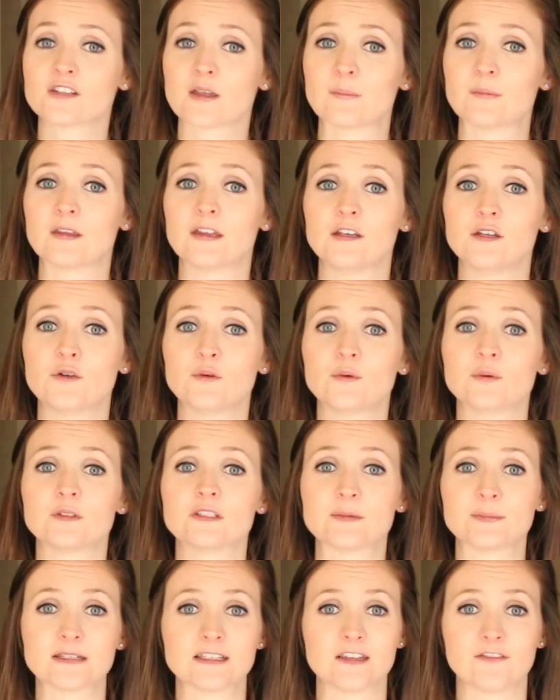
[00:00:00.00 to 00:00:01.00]
something you'd
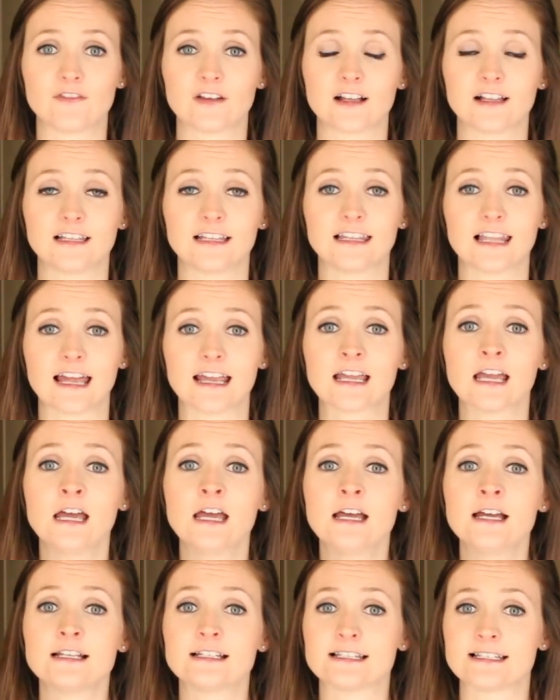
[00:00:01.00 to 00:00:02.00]
specifically like
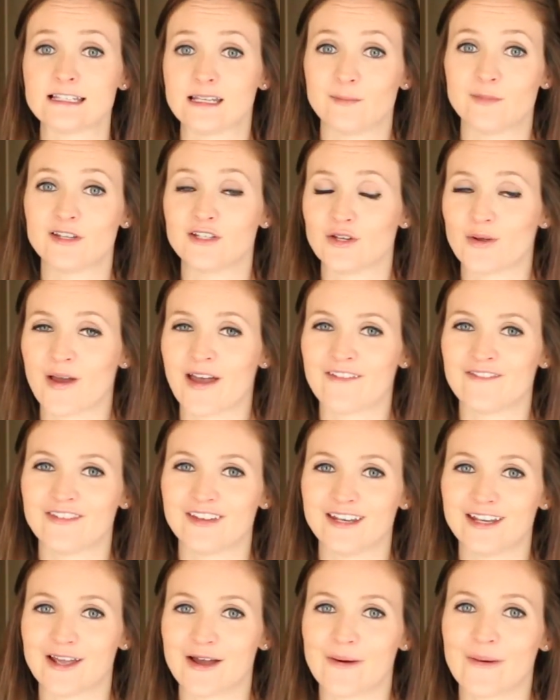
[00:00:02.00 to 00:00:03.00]
to see me do a
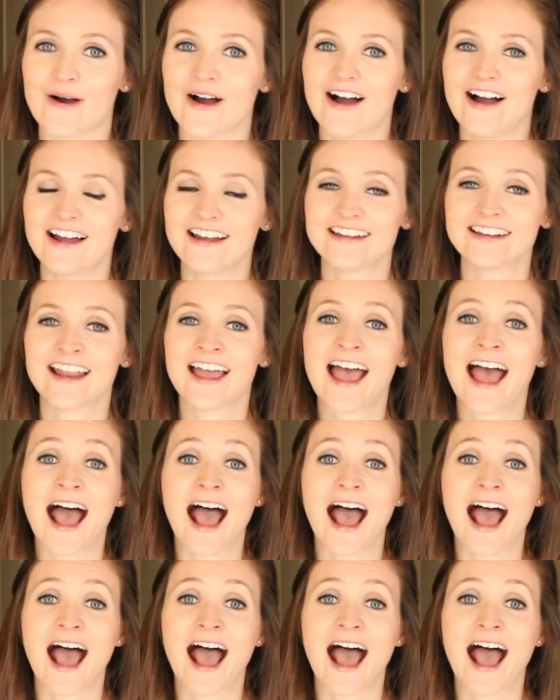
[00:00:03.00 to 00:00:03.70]
video on.